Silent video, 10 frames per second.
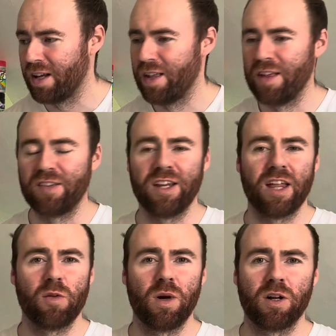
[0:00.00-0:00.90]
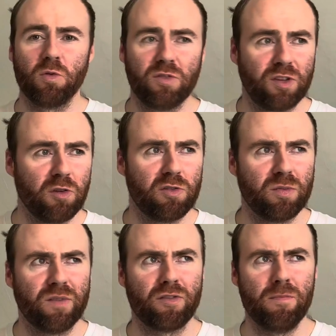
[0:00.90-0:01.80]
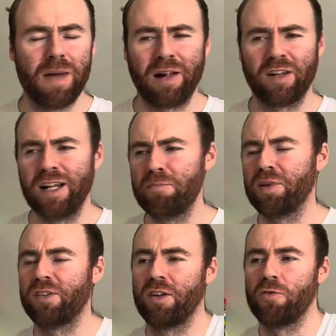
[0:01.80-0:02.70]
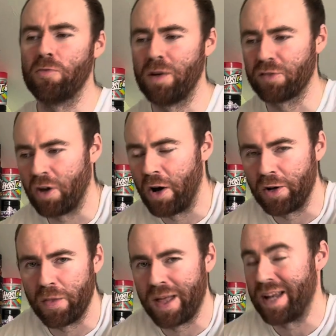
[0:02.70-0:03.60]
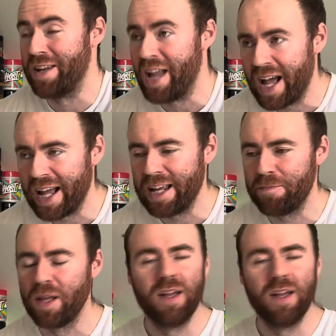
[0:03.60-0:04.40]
There's another one called Zeus, but from Mount Olympus, that are almost going on that name.